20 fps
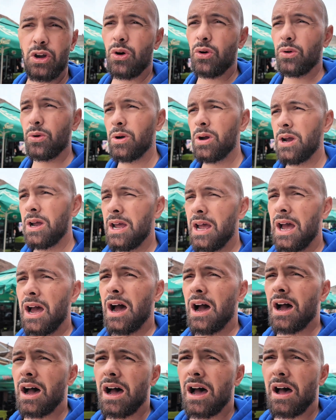dough,
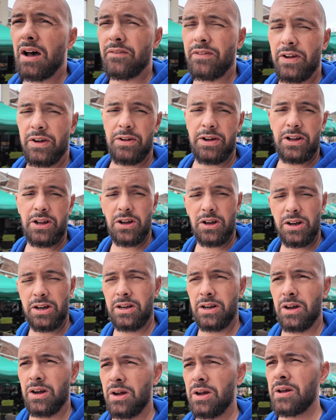very
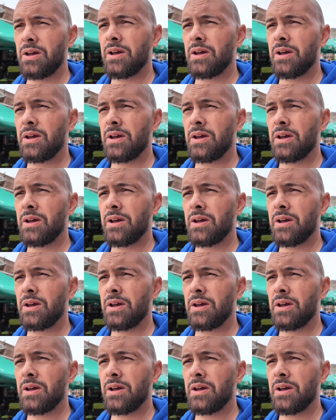good,